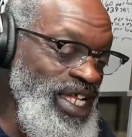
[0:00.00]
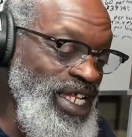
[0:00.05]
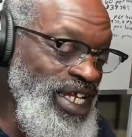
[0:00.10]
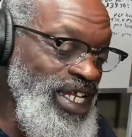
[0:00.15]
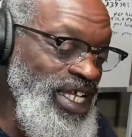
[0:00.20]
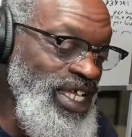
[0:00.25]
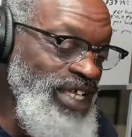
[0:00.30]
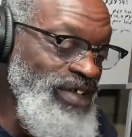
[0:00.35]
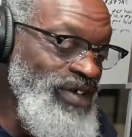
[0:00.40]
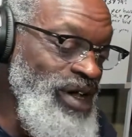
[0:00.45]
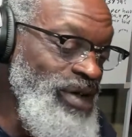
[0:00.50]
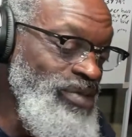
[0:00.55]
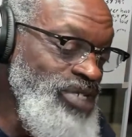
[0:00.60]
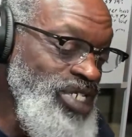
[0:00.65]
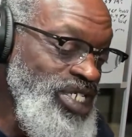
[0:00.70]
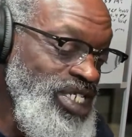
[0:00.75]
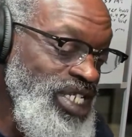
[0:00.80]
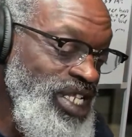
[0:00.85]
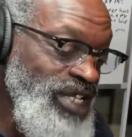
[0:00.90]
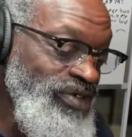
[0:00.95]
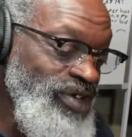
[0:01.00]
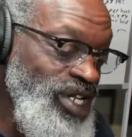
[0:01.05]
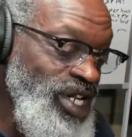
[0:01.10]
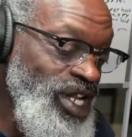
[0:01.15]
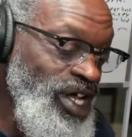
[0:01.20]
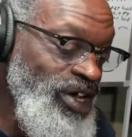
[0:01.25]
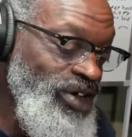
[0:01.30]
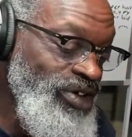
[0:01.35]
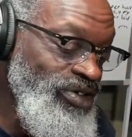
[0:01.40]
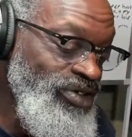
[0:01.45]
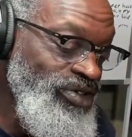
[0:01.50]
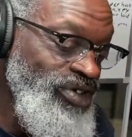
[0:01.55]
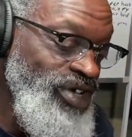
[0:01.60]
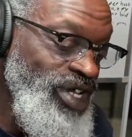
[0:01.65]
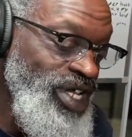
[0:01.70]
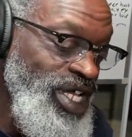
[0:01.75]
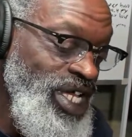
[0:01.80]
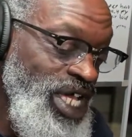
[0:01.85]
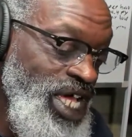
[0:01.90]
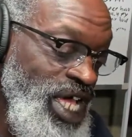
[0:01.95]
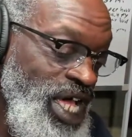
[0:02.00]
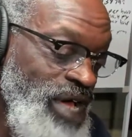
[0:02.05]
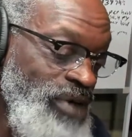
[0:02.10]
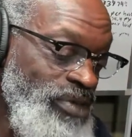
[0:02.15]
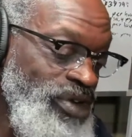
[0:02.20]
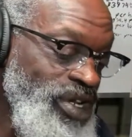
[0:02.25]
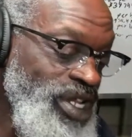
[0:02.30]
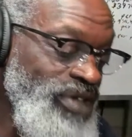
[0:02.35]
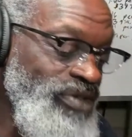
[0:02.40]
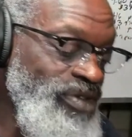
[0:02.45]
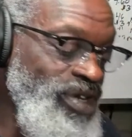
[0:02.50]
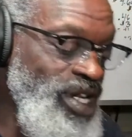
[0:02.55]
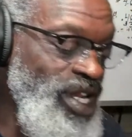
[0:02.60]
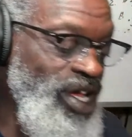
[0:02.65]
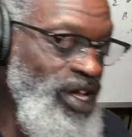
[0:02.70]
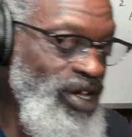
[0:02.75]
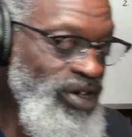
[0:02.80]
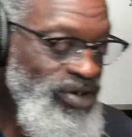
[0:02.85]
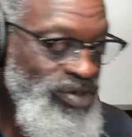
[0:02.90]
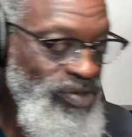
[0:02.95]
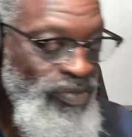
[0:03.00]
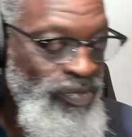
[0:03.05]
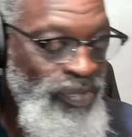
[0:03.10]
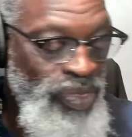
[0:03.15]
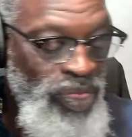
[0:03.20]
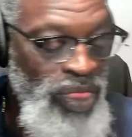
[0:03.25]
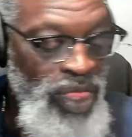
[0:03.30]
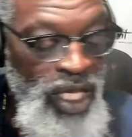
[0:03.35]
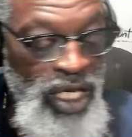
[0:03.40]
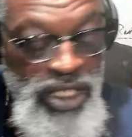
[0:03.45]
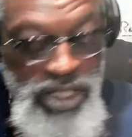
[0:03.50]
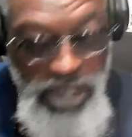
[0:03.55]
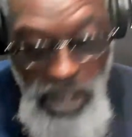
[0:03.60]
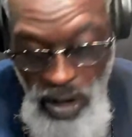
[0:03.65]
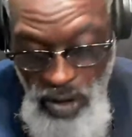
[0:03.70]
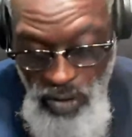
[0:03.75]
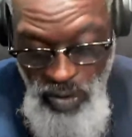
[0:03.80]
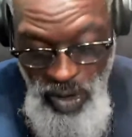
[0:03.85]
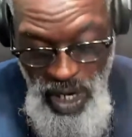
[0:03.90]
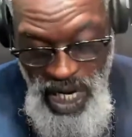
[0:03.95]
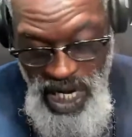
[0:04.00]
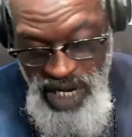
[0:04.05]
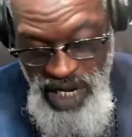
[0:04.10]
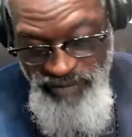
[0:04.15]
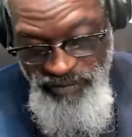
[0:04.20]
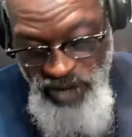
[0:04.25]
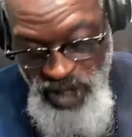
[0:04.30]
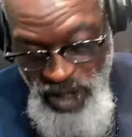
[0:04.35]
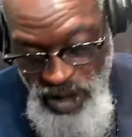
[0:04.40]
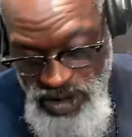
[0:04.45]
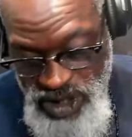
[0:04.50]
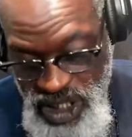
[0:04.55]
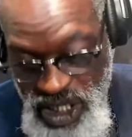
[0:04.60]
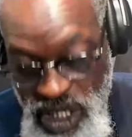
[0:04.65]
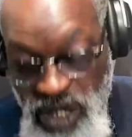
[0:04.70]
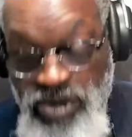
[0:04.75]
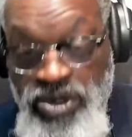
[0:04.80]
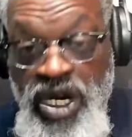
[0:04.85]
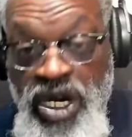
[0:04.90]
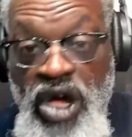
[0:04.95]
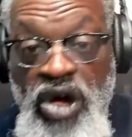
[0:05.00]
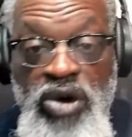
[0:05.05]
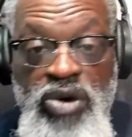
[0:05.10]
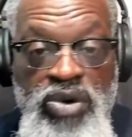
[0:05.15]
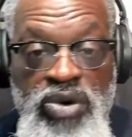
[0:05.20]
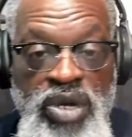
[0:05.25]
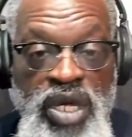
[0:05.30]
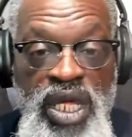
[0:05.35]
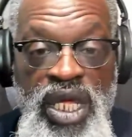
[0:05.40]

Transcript: Cleve. I'm just leave it alone. I'm gonna leave it alone. So, for those that don't know,